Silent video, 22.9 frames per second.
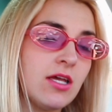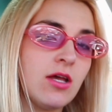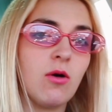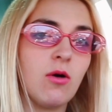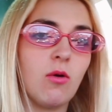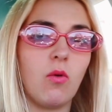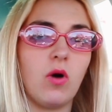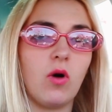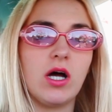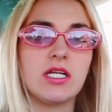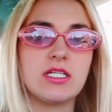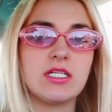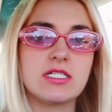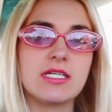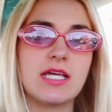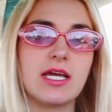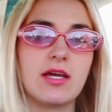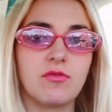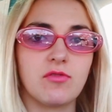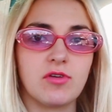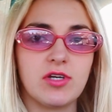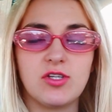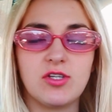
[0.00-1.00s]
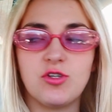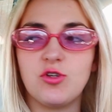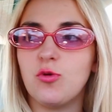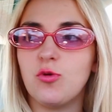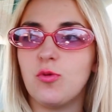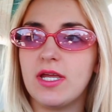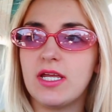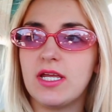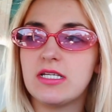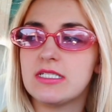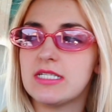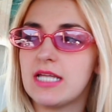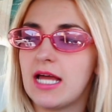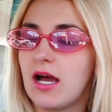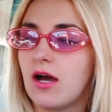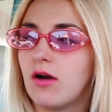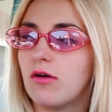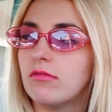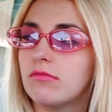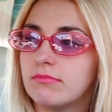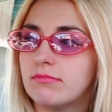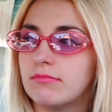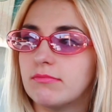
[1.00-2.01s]
once every two weeks
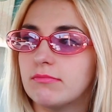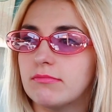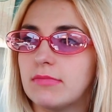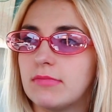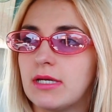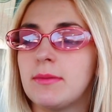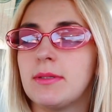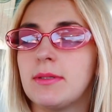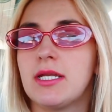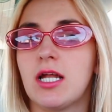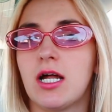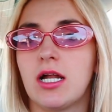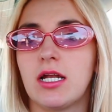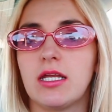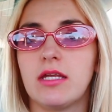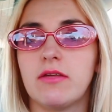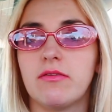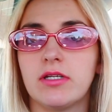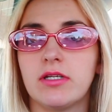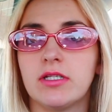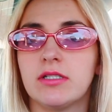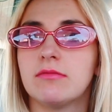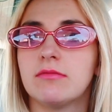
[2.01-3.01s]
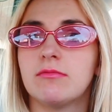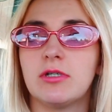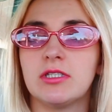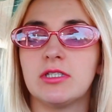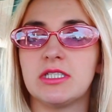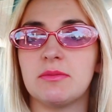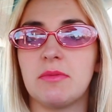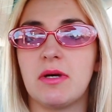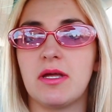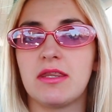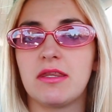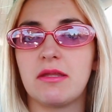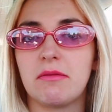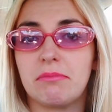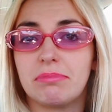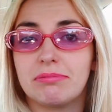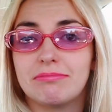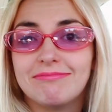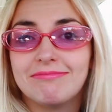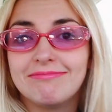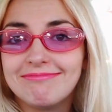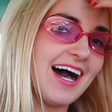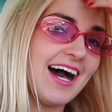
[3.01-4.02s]
now. Maybe not even, once a month.
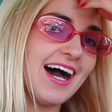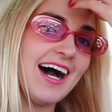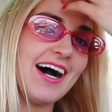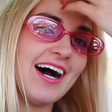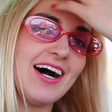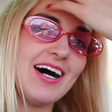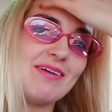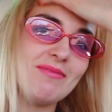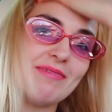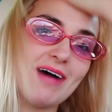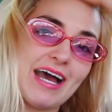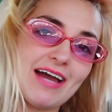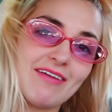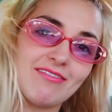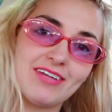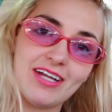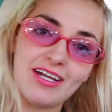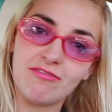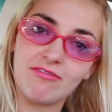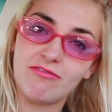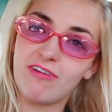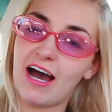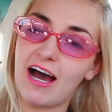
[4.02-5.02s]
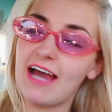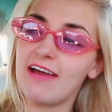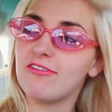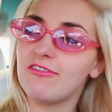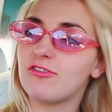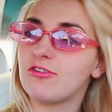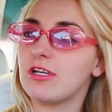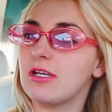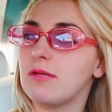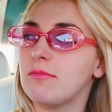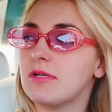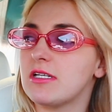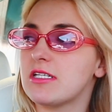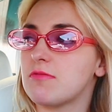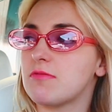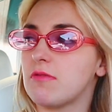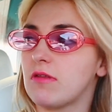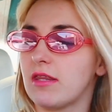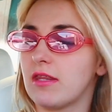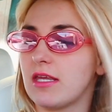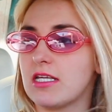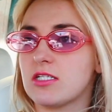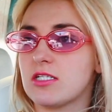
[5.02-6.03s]
Um, I've done five treatments
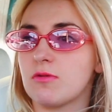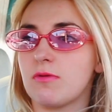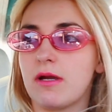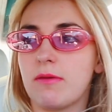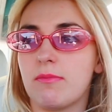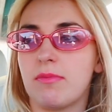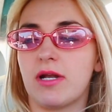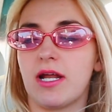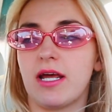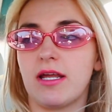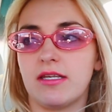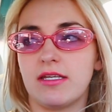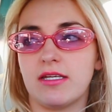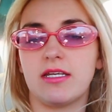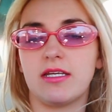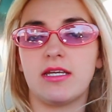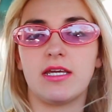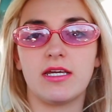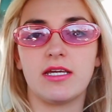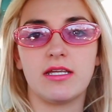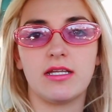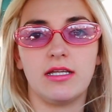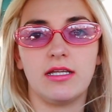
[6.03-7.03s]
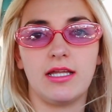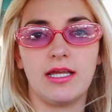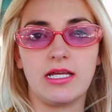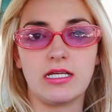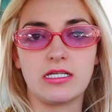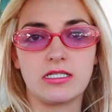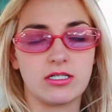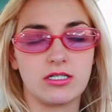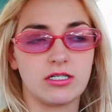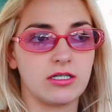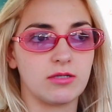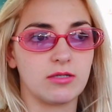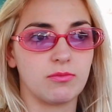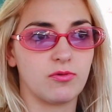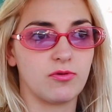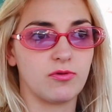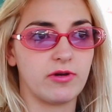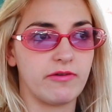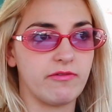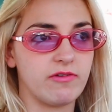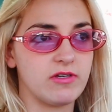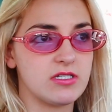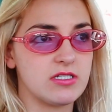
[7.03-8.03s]
with LaserAway, but I did get laser
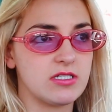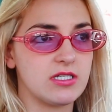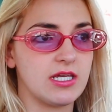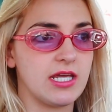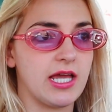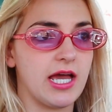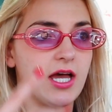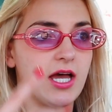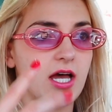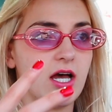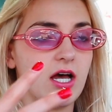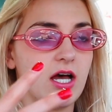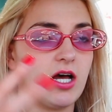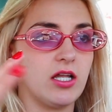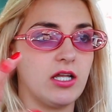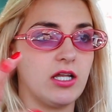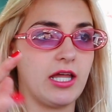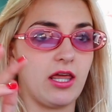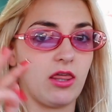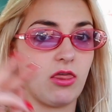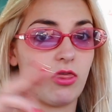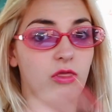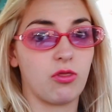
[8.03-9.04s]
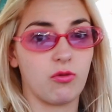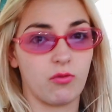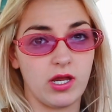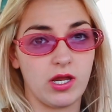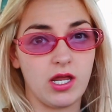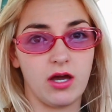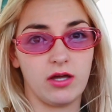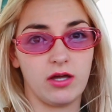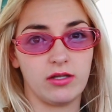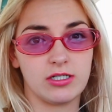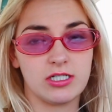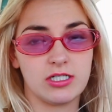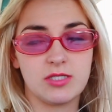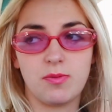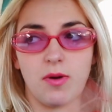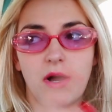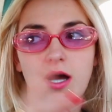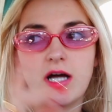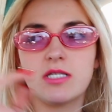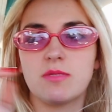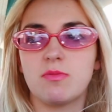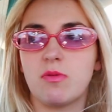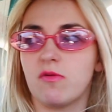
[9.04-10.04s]
previously at like three other
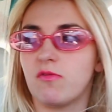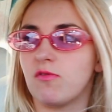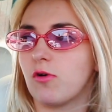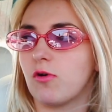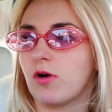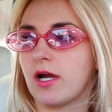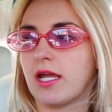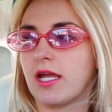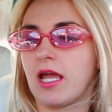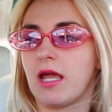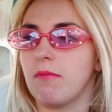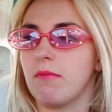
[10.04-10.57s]
spots before I came